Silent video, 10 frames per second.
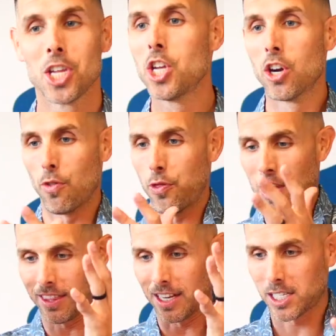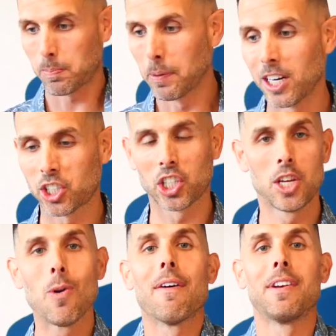You don't think that spiritually
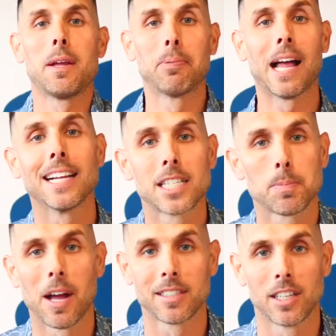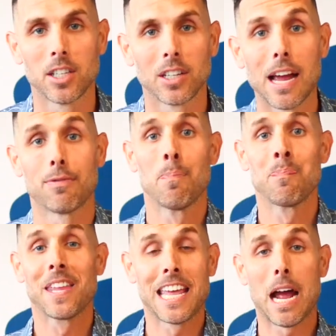you have any blind spots in your life.
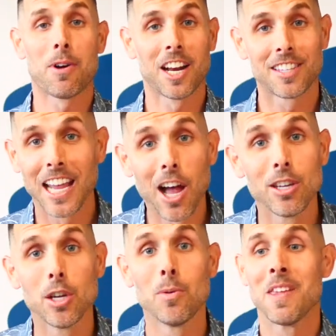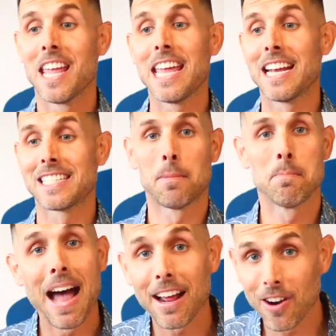And I want to tell you, it doesn't
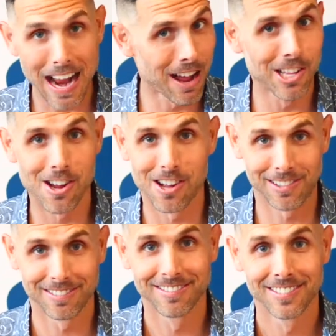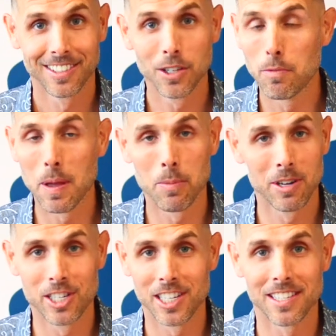matter how long you've been
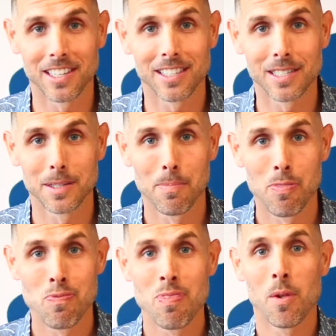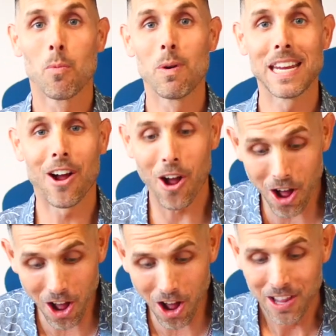with Jesus. We
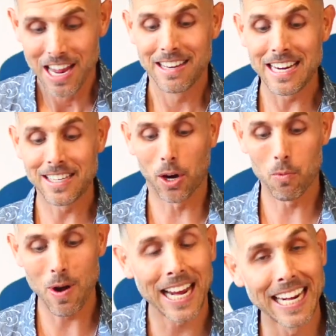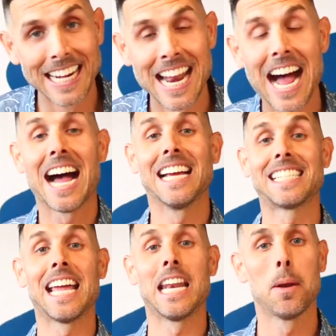all need to
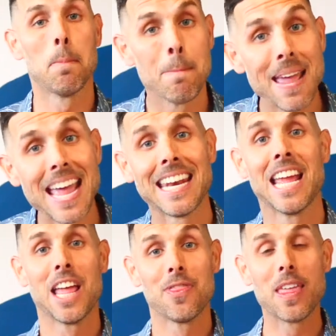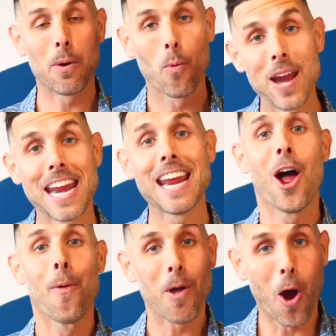recognize and admit that we
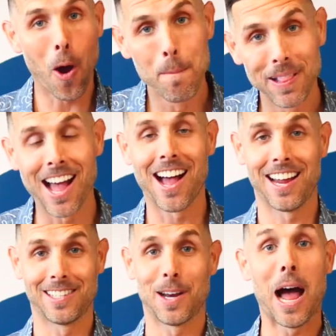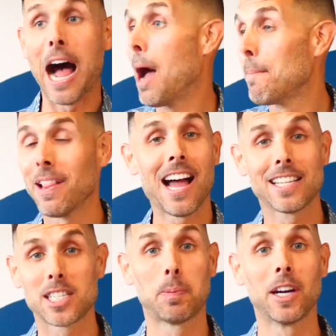are blind. I'm
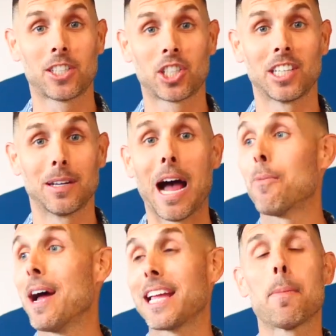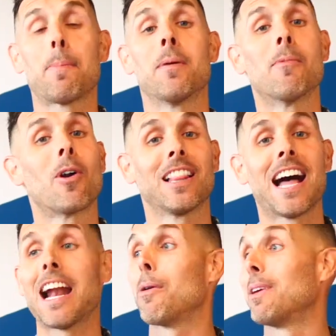blind spiritually. I wake up in the morning a
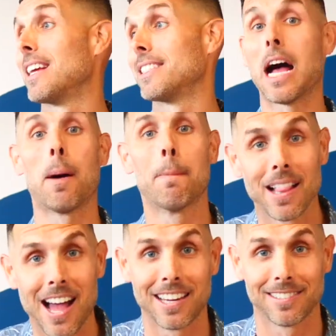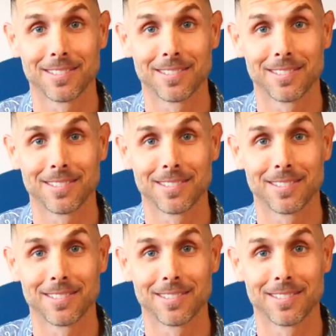lot and I realize I'm blind.